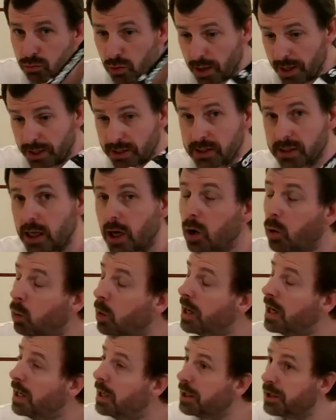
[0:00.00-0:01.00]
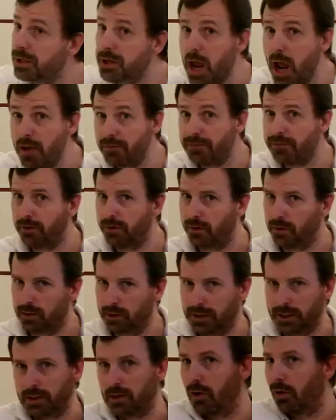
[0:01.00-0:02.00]
wrist. We're
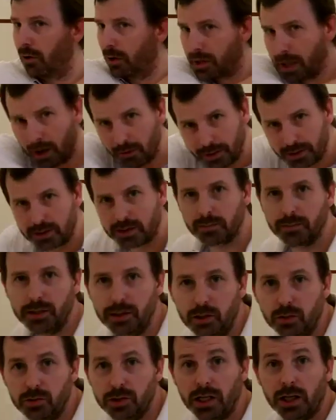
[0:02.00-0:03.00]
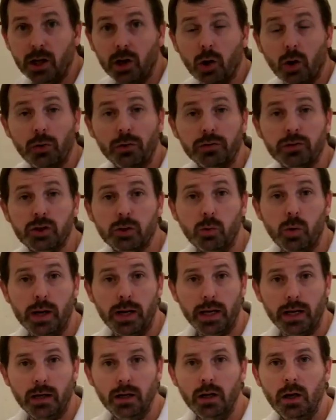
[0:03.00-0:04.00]
definitely not going to be using a lot of
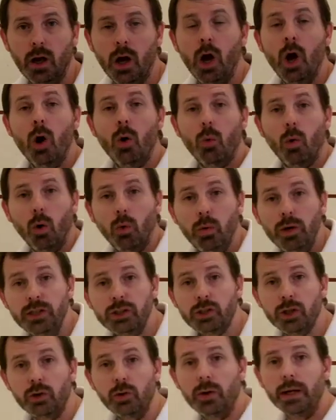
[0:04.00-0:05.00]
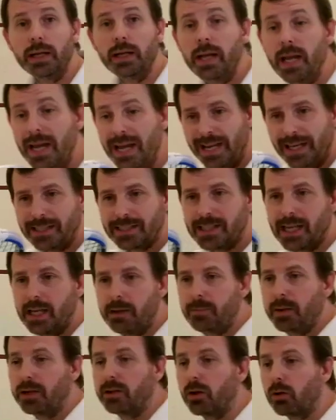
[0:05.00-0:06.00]
swing. What we're doing is
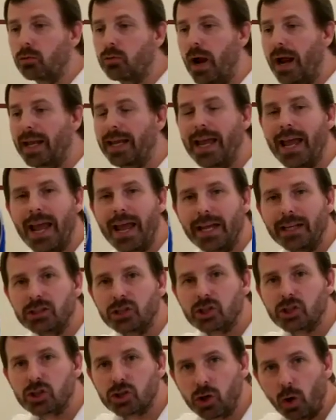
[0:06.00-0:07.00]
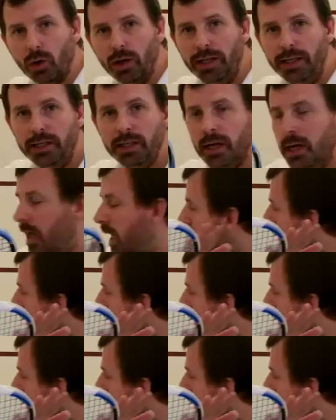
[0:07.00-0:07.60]
keeping the racket head solid,